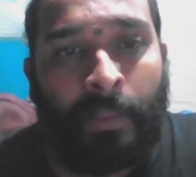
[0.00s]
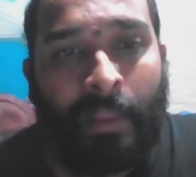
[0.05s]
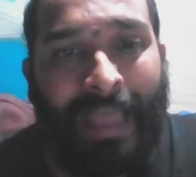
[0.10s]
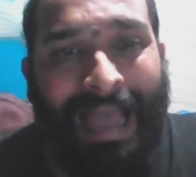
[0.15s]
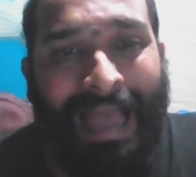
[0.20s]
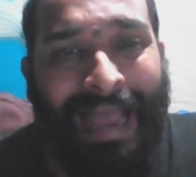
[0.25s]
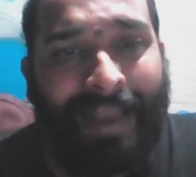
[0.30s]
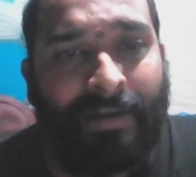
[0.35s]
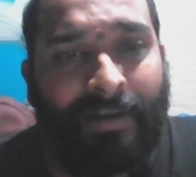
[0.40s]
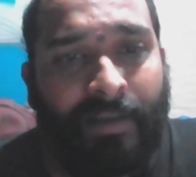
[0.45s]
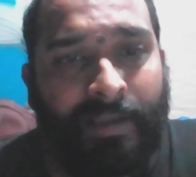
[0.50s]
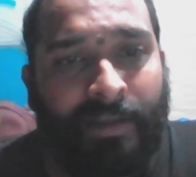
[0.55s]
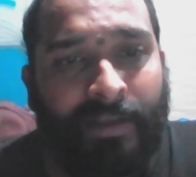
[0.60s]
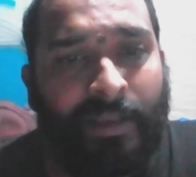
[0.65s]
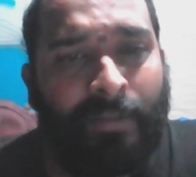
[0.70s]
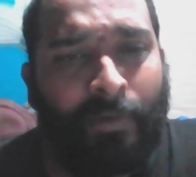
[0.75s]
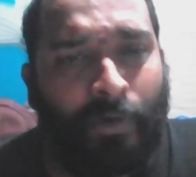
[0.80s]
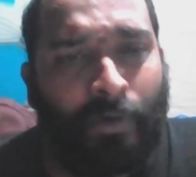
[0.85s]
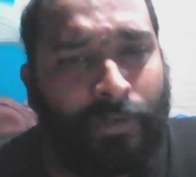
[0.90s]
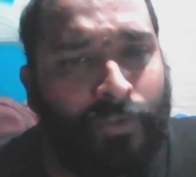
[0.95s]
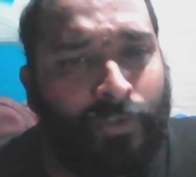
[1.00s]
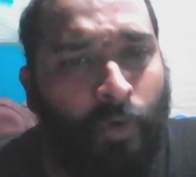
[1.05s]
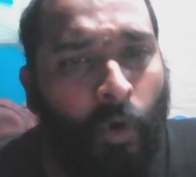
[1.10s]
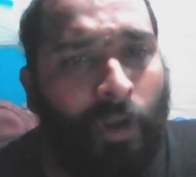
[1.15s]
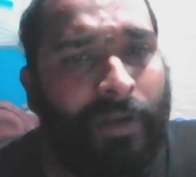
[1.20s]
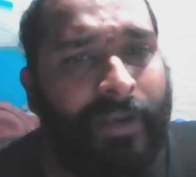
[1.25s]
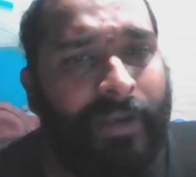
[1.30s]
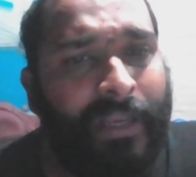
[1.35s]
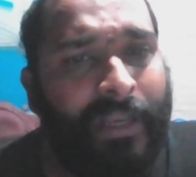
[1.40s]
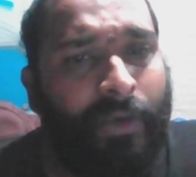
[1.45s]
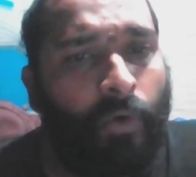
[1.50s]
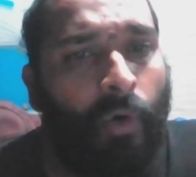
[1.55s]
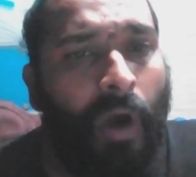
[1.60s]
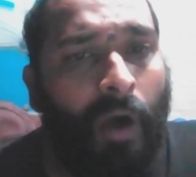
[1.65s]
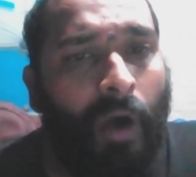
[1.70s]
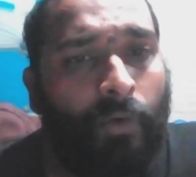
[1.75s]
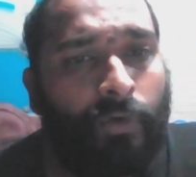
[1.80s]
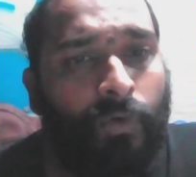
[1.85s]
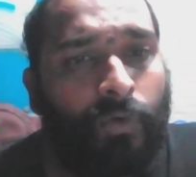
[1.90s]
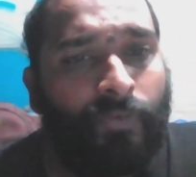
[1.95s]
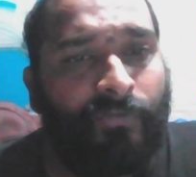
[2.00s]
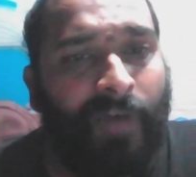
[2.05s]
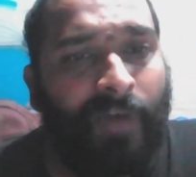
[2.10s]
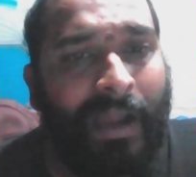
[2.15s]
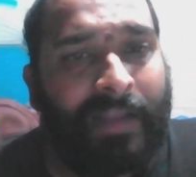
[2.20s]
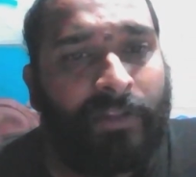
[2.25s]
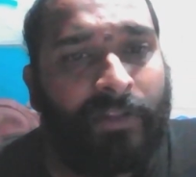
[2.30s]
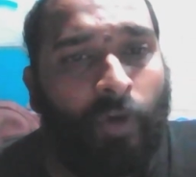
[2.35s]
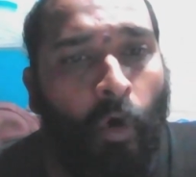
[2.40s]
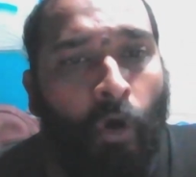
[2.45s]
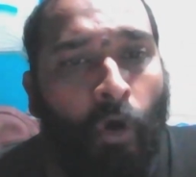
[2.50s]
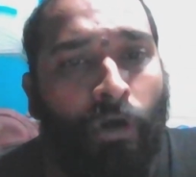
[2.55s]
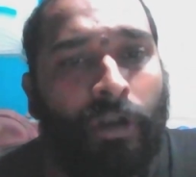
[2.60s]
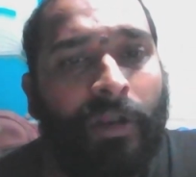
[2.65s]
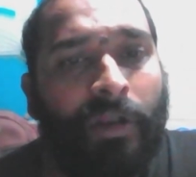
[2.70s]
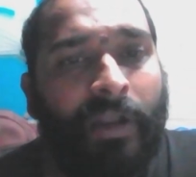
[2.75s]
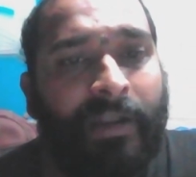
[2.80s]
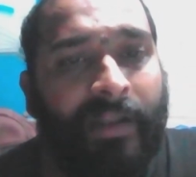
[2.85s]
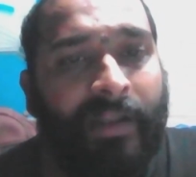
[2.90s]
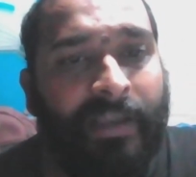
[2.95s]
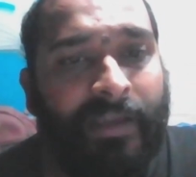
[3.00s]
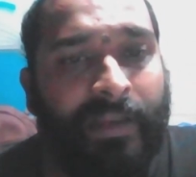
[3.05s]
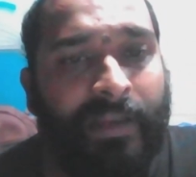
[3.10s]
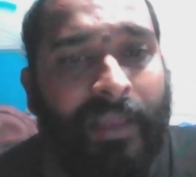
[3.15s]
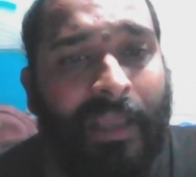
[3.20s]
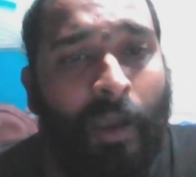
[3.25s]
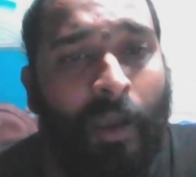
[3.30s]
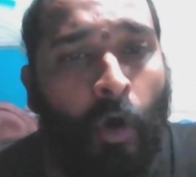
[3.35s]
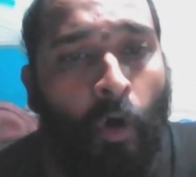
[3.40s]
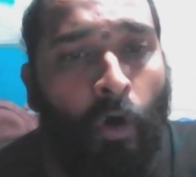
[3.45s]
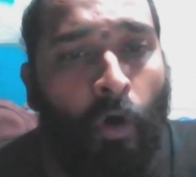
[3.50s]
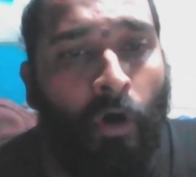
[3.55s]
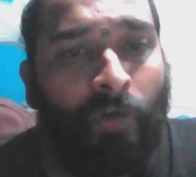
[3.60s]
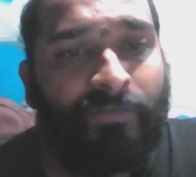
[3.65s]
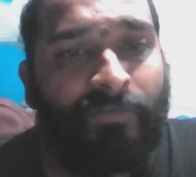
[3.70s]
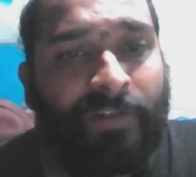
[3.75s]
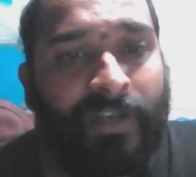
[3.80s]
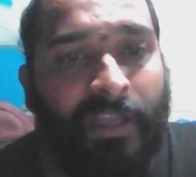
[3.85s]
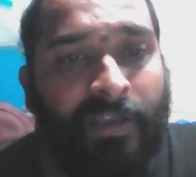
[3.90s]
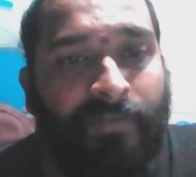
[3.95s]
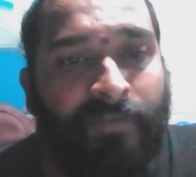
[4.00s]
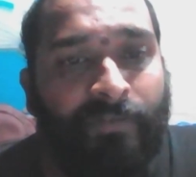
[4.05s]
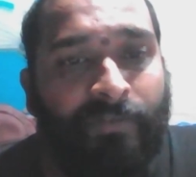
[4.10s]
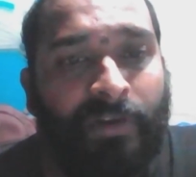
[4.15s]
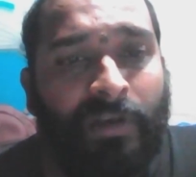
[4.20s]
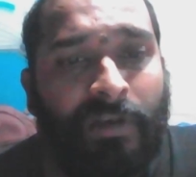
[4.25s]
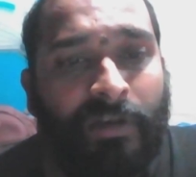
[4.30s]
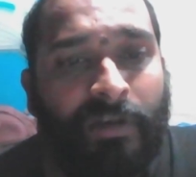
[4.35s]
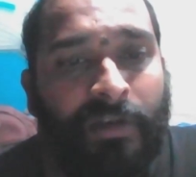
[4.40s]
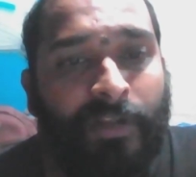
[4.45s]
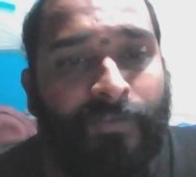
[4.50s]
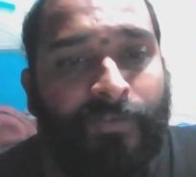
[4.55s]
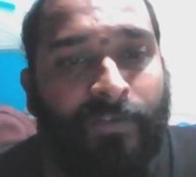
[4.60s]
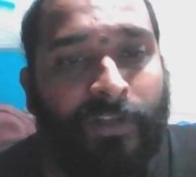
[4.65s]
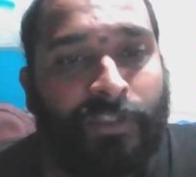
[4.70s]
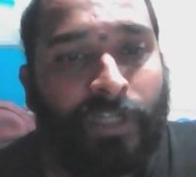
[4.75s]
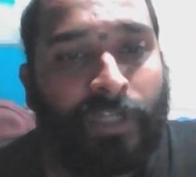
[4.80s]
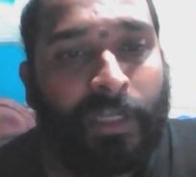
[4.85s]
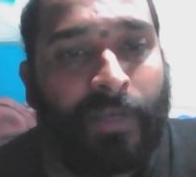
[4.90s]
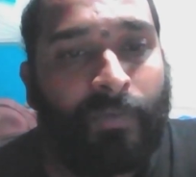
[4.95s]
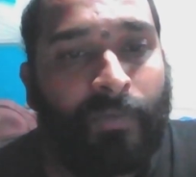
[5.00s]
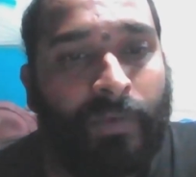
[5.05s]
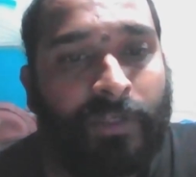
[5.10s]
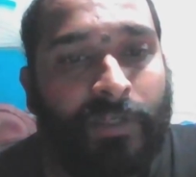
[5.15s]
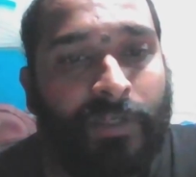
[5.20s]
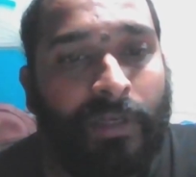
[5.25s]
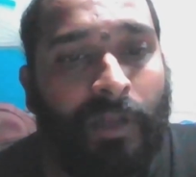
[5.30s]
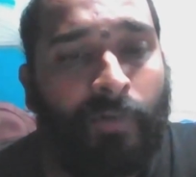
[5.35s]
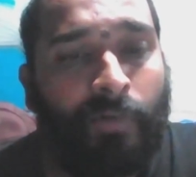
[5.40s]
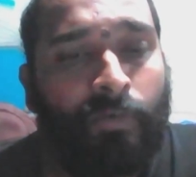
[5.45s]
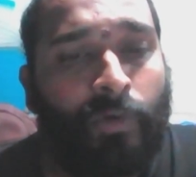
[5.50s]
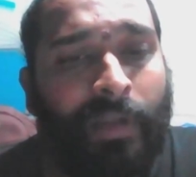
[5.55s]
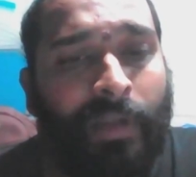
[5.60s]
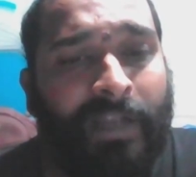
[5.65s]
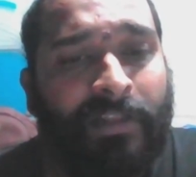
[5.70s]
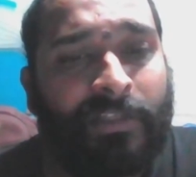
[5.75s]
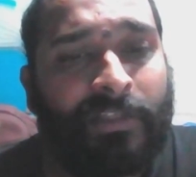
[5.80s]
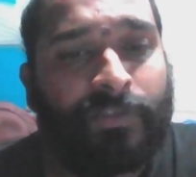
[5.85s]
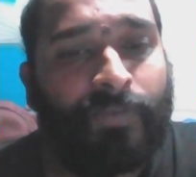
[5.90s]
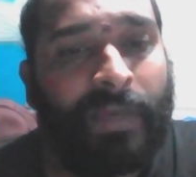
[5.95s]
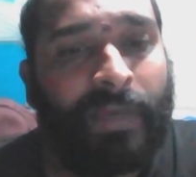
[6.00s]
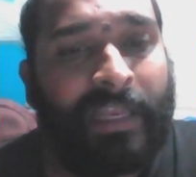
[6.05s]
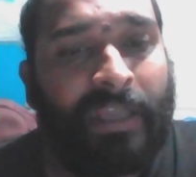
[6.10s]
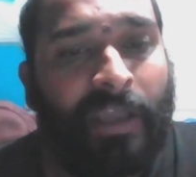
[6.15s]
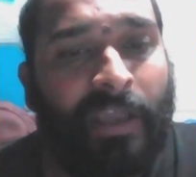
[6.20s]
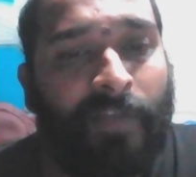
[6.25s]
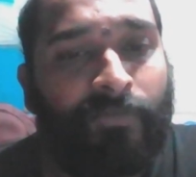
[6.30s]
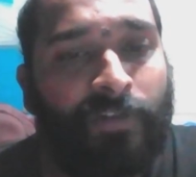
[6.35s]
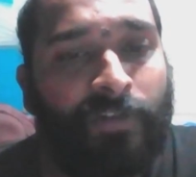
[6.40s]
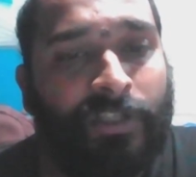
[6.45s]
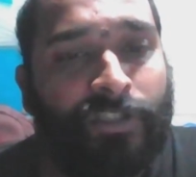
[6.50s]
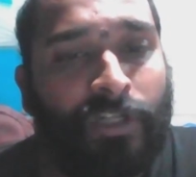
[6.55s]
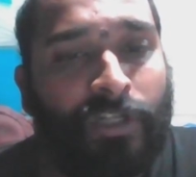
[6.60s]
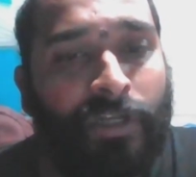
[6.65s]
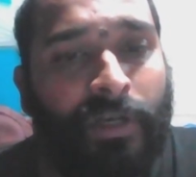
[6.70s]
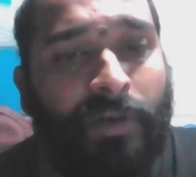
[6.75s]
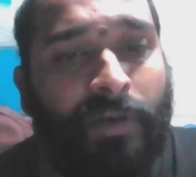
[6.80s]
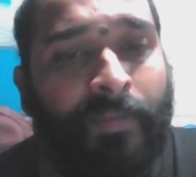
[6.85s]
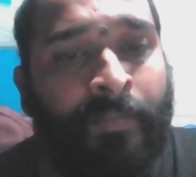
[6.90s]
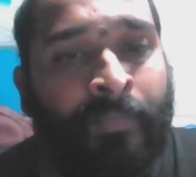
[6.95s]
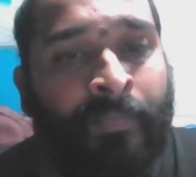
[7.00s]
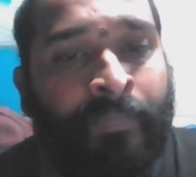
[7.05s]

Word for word: and degree because you already know how to find the order and degree of the given differential equation. Now look at this very carefully, children.